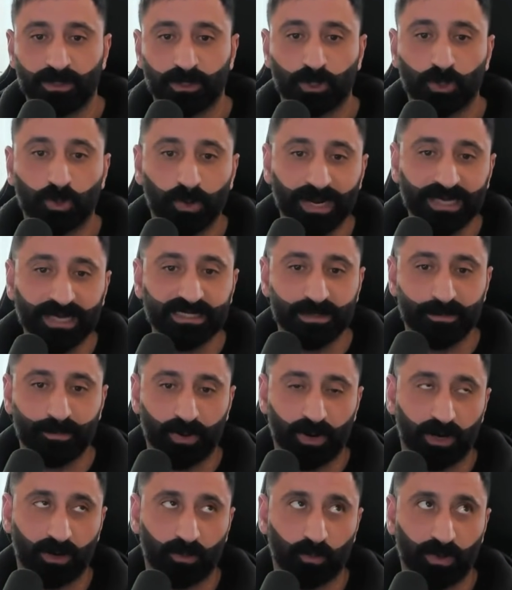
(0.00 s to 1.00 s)
The crazy
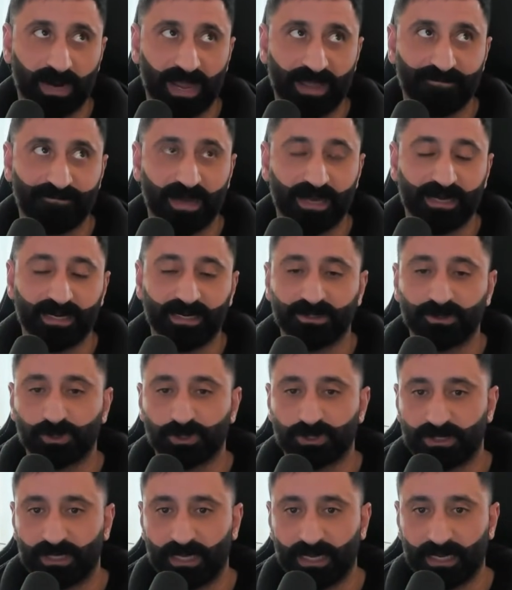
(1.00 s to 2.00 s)
part, what I find
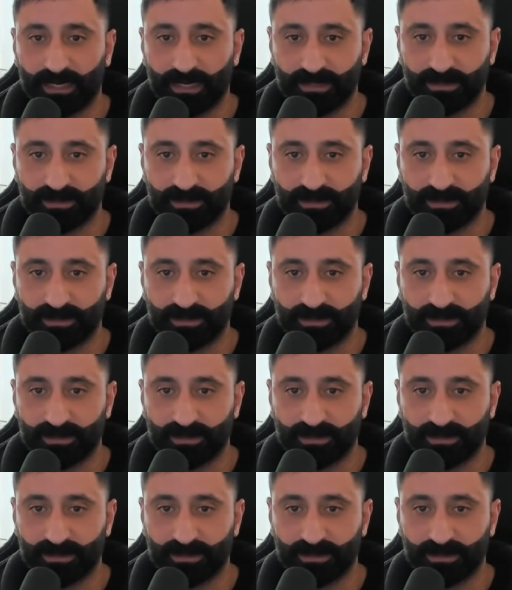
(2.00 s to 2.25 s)
interesting,